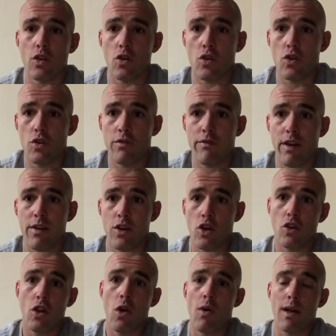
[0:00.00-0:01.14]
you're very
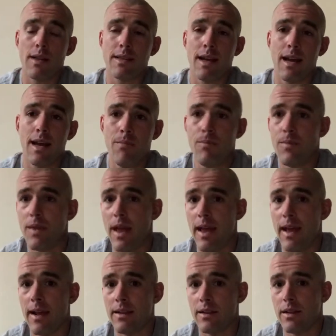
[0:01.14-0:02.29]
you're low on time
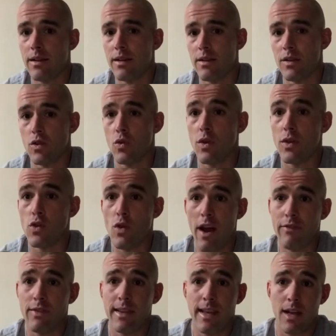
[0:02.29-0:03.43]
and you, you
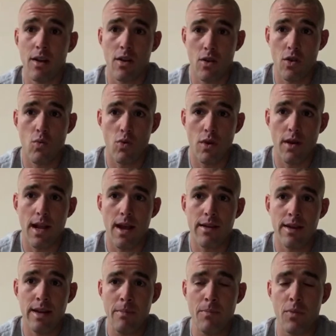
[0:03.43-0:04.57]
have to get a good workout
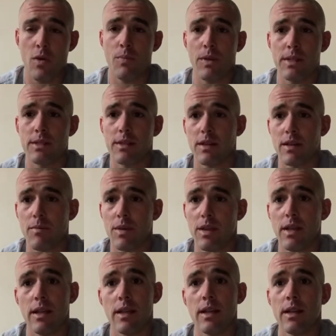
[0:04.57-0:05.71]
in. Burpees are going to
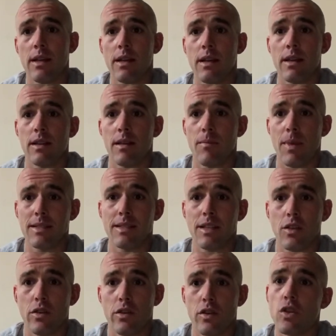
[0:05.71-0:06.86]
be the best thing
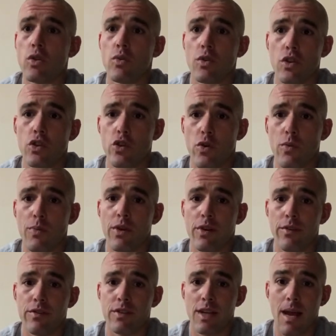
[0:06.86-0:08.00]
you could do in a short
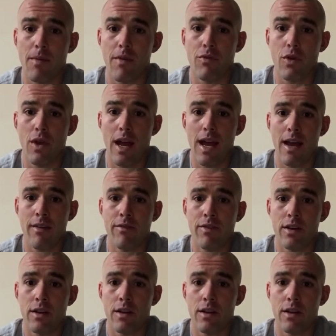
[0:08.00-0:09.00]
period of time. If you have